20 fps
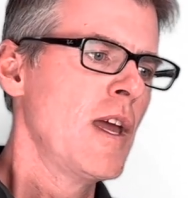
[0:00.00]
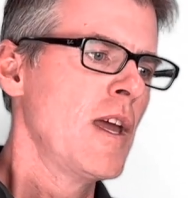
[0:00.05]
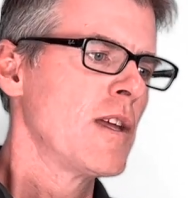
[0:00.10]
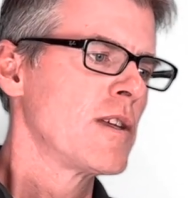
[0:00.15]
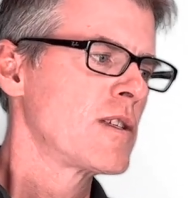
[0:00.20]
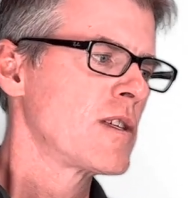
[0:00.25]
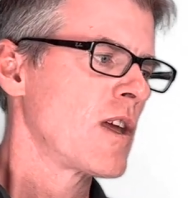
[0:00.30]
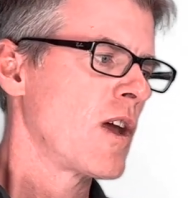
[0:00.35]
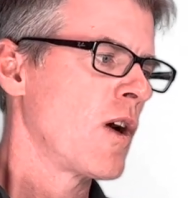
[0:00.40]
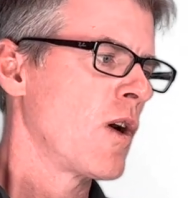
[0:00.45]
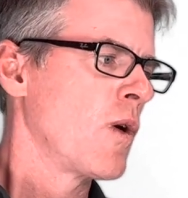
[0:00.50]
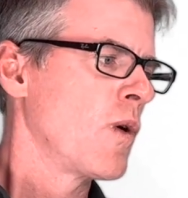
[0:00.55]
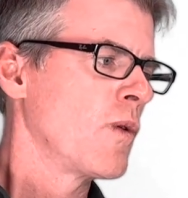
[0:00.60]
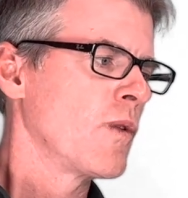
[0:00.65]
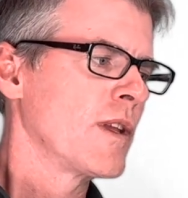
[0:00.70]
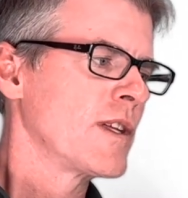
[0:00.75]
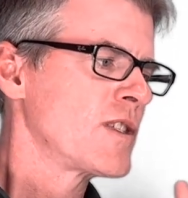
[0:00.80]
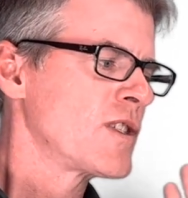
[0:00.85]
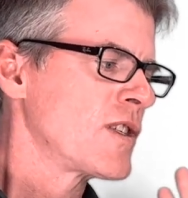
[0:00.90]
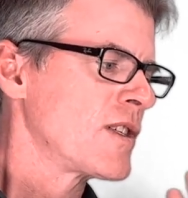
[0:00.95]
So
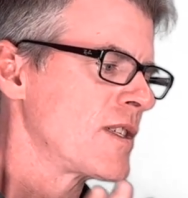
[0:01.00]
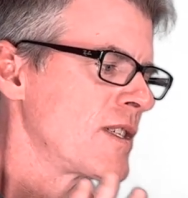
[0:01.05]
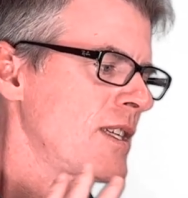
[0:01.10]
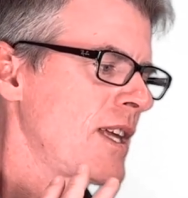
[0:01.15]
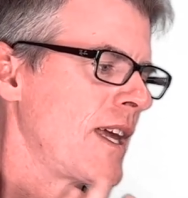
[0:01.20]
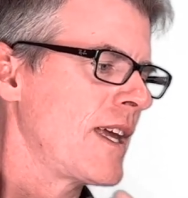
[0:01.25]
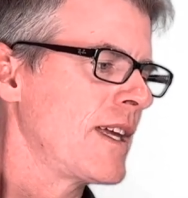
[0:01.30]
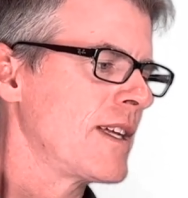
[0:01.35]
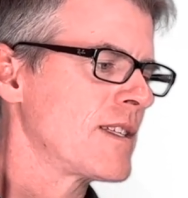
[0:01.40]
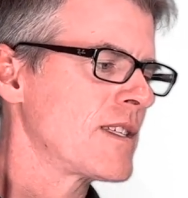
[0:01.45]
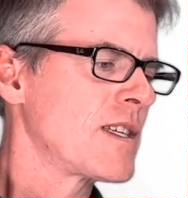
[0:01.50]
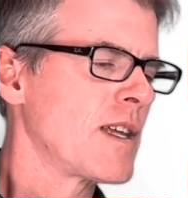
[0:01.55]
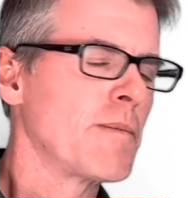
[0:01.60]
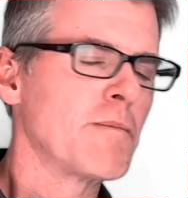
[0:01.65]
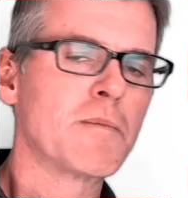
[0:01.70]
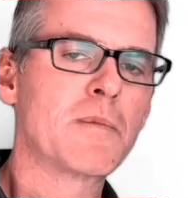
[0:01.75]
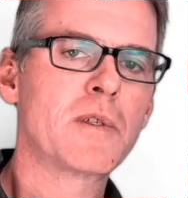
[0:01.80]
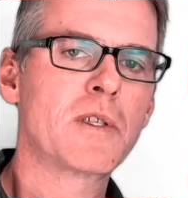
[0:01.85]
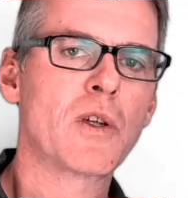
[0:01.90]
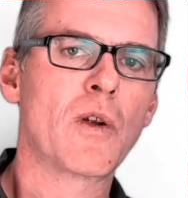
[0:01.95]
let's just say it's
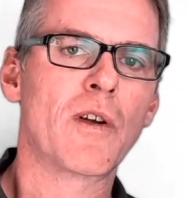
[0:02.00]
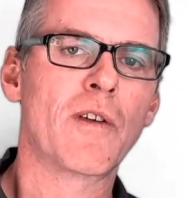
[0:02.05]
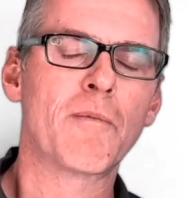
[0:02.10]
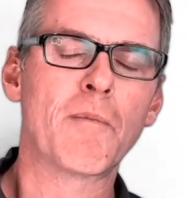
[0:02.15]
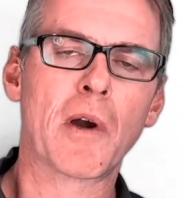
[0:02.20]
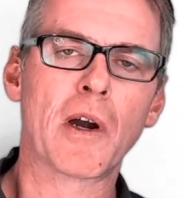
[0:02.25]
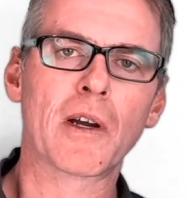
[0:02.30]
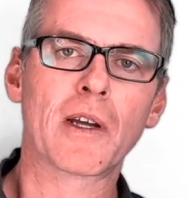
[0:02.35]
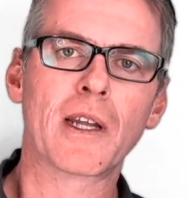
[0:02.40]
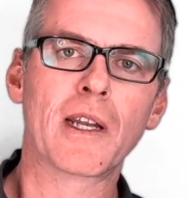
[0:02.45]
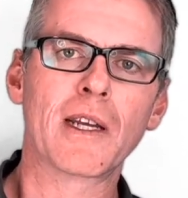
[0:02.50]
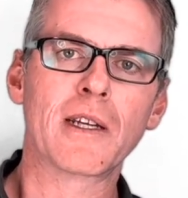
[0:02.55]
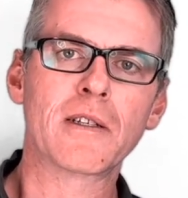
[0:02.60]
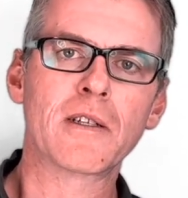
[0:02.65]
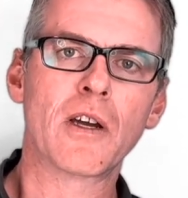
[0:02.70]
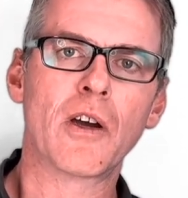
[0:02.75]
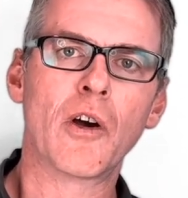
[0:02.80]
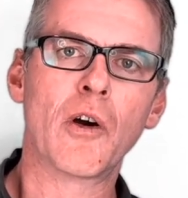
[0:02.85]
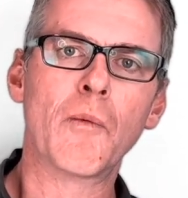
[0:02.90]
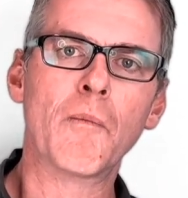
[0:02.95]
some sort of marketing
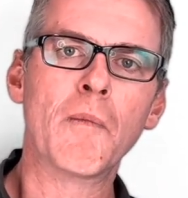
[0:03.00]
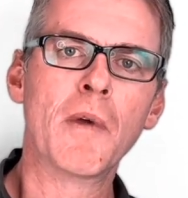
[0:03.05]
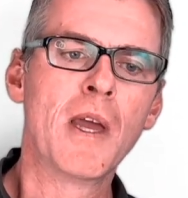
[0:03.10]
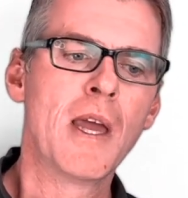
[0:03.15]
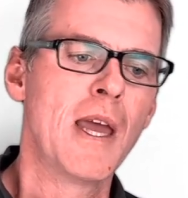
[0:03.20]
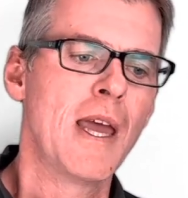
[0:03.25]
tome